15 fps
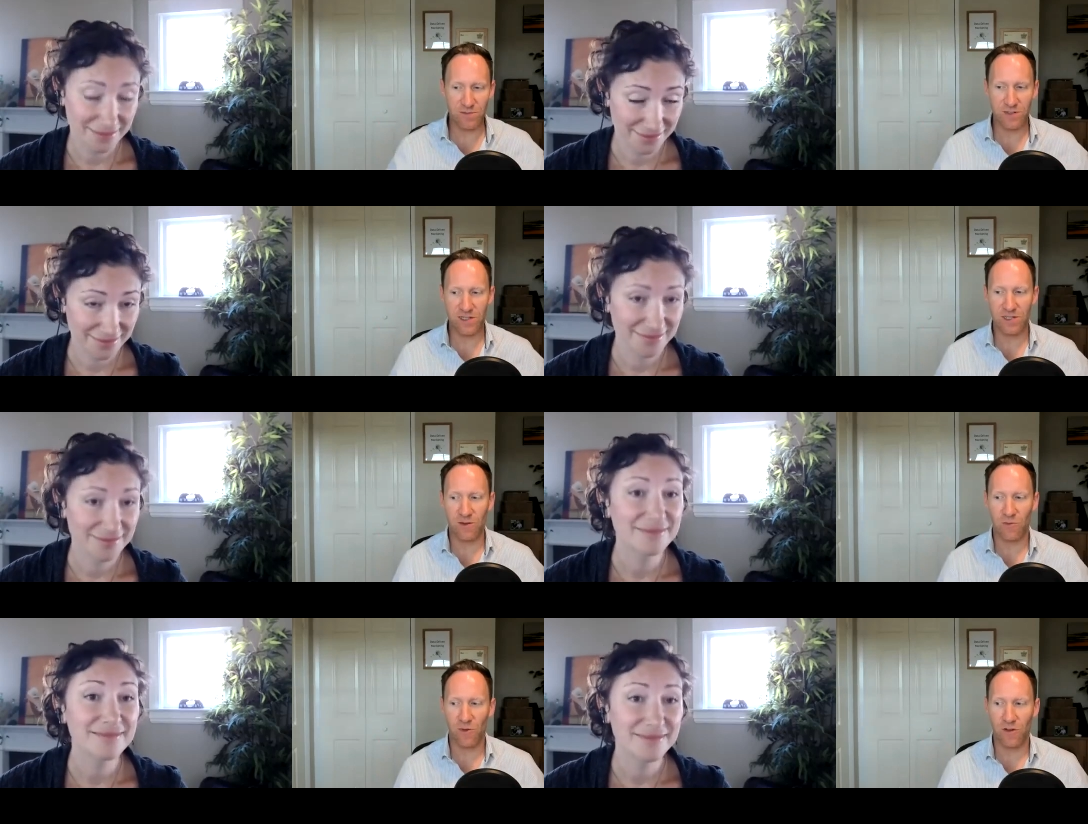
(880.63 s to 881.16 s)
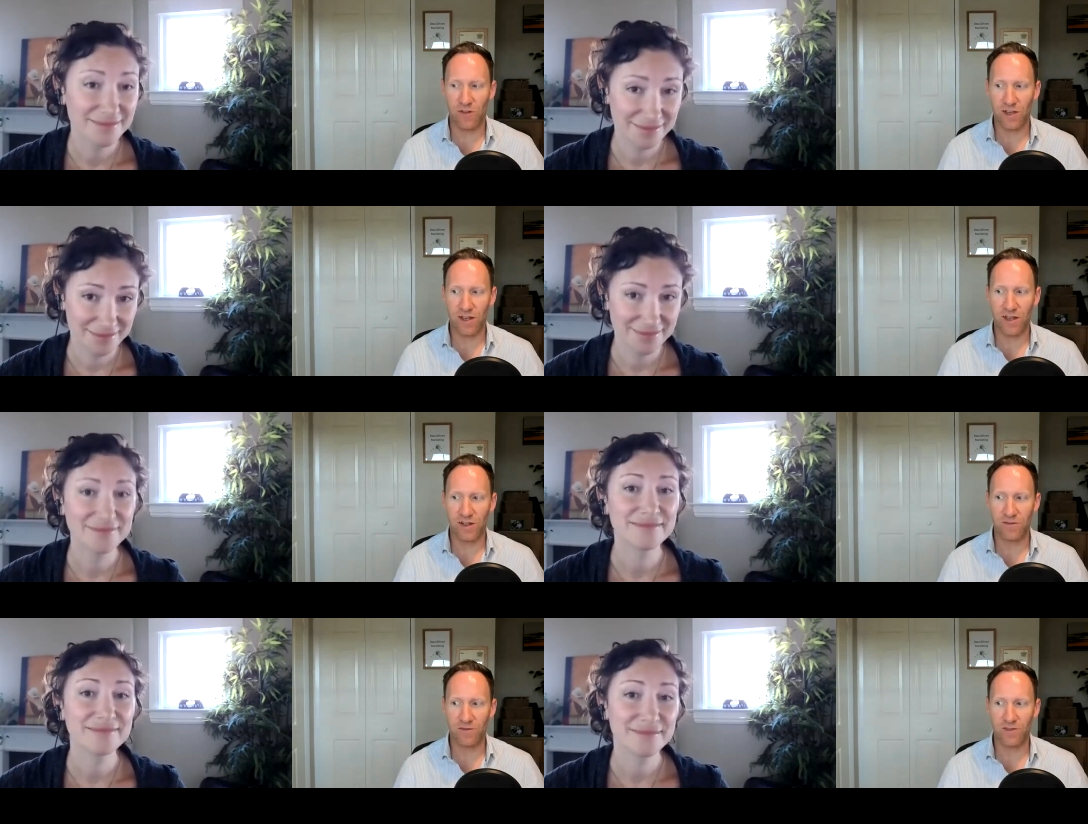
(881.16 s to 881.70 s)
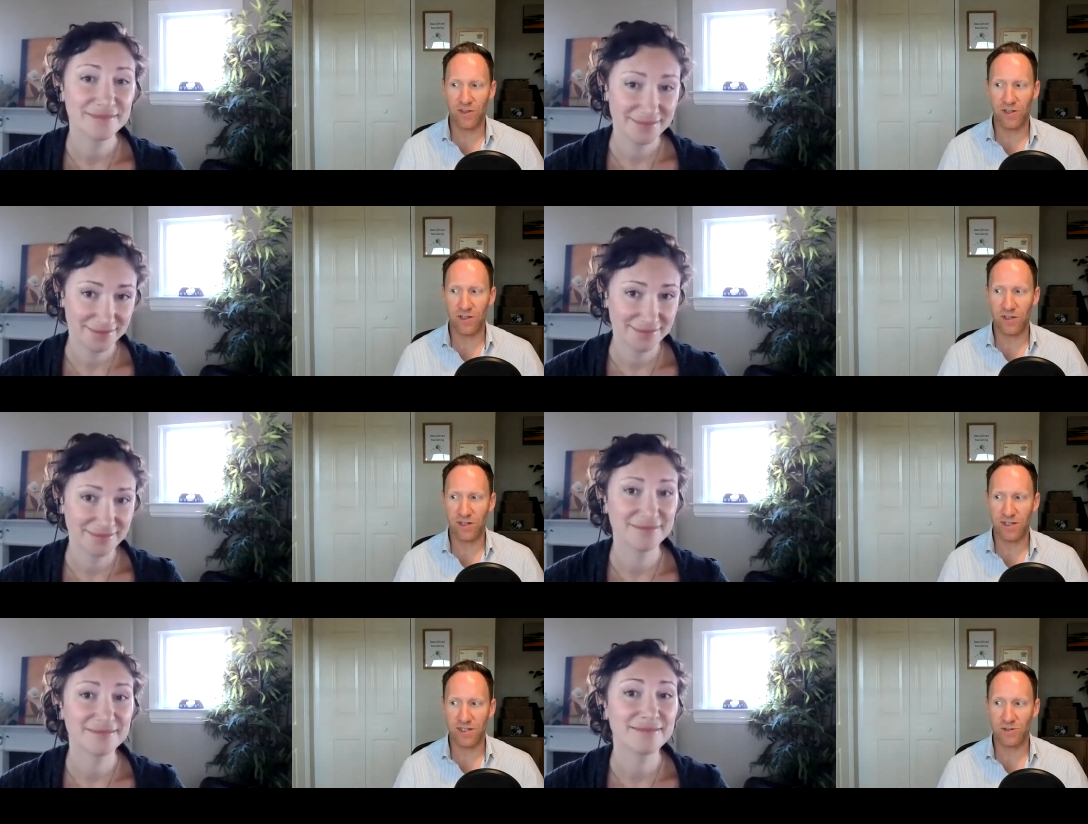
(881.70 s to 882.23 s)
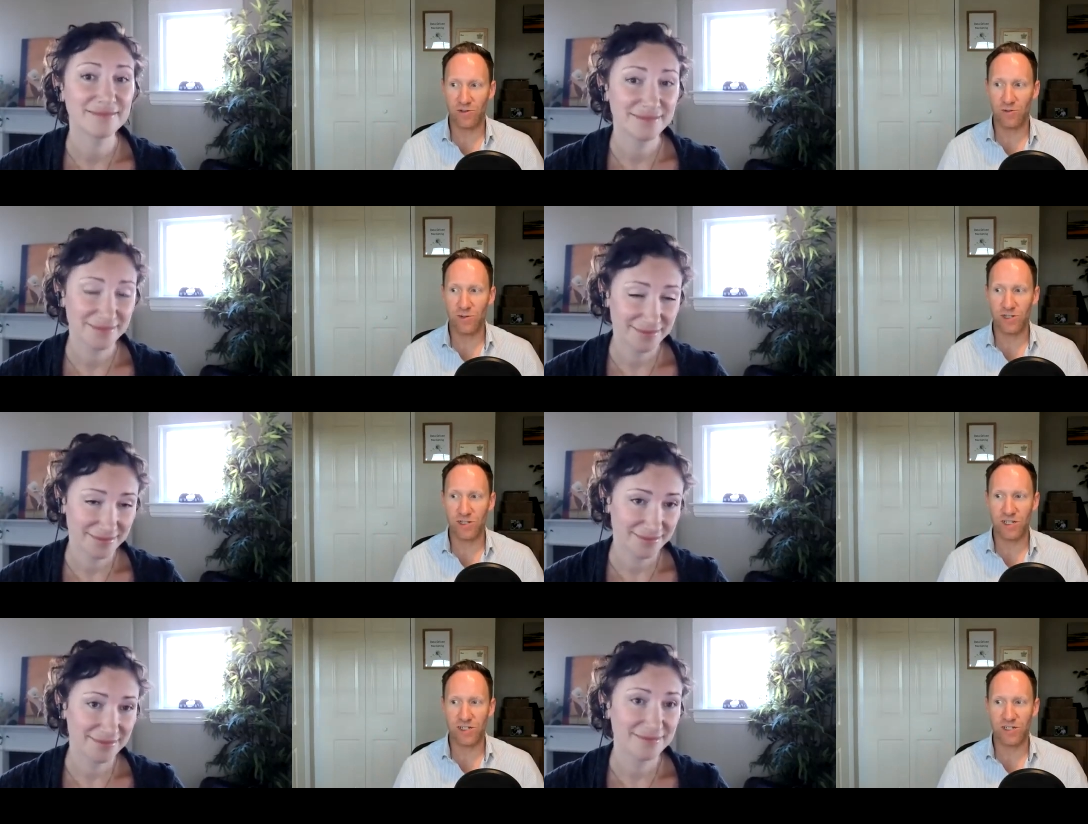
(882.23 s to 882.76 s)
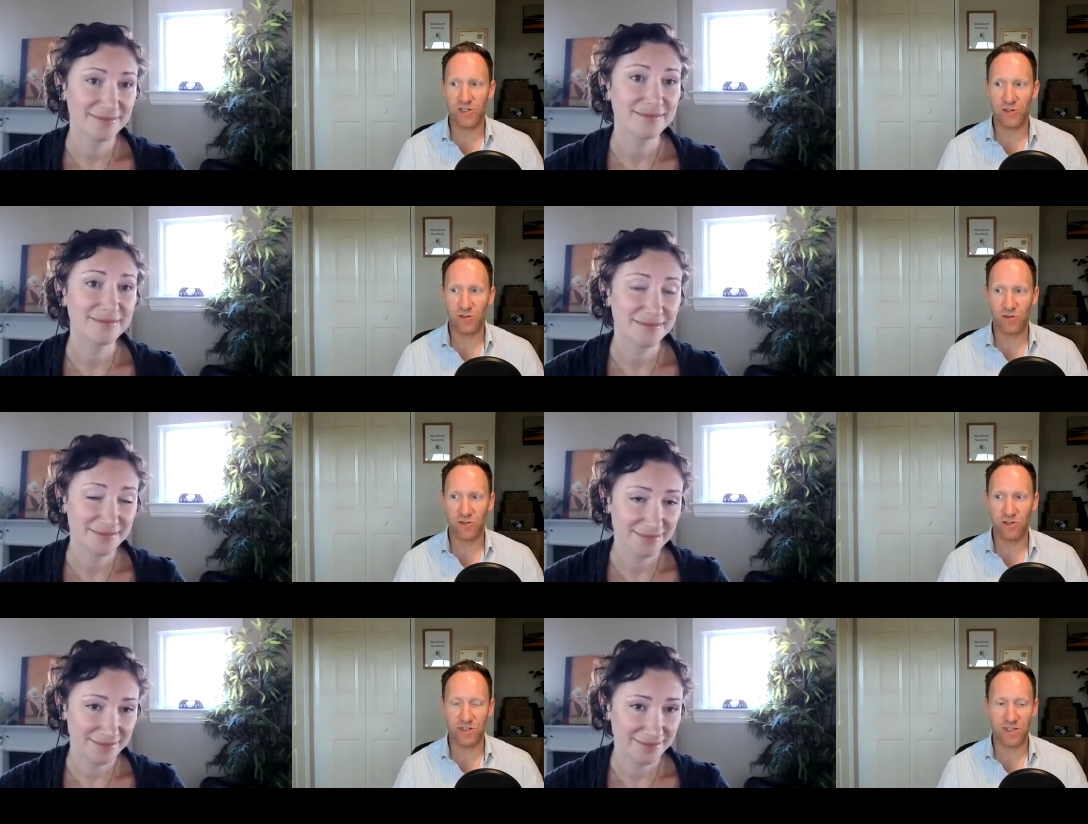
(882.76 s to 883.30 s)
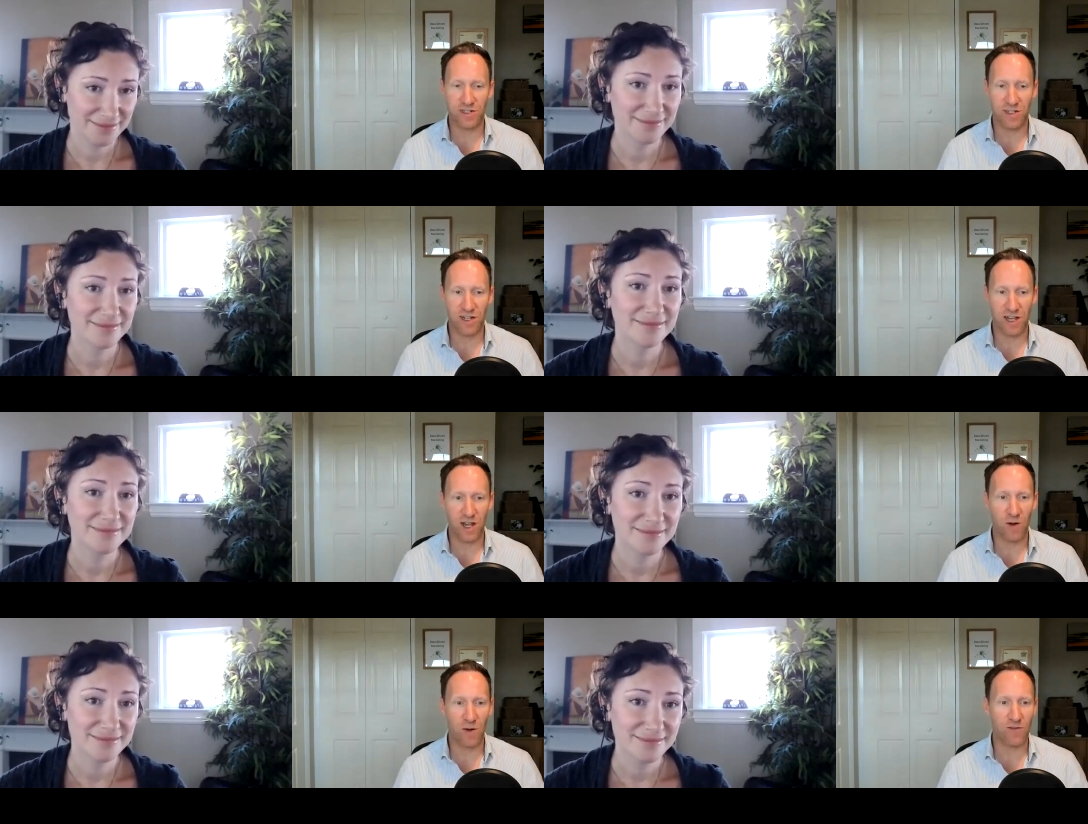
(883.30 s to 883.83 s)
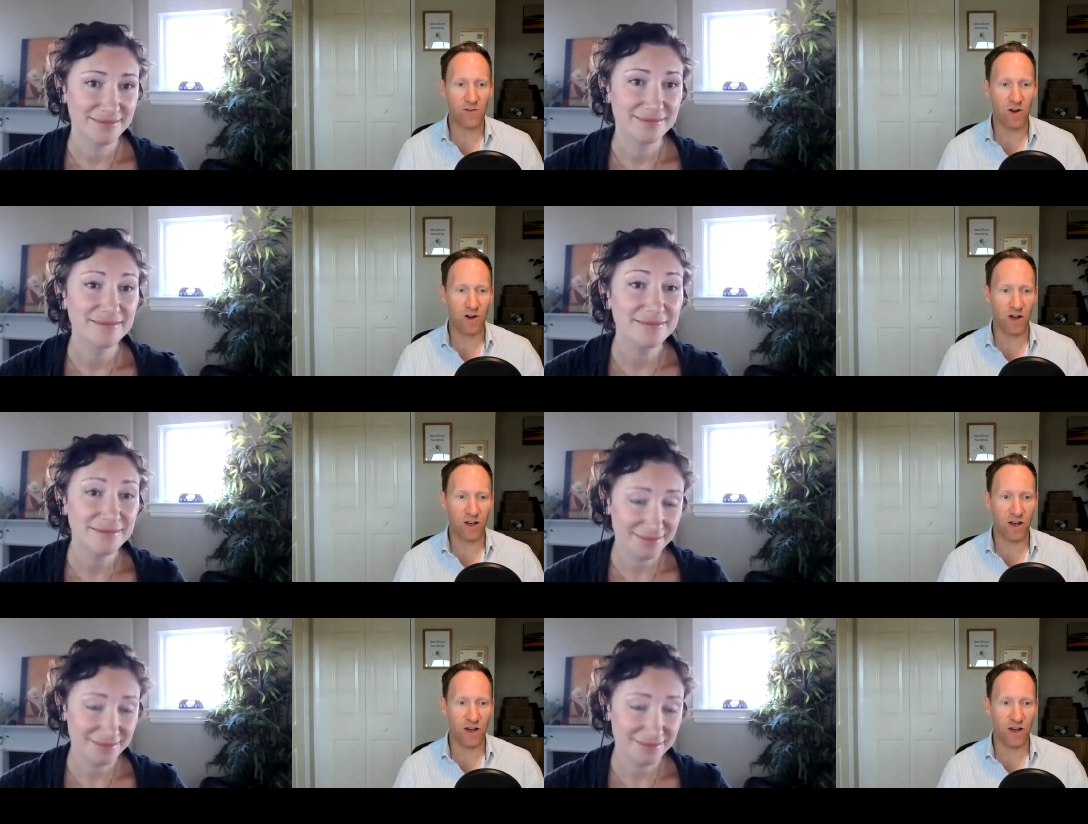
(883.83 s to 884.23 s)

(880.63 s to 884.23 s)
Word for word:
Speaker 1: someone the kind of the it's almost like insurance it's like oh i've got mm-hmm.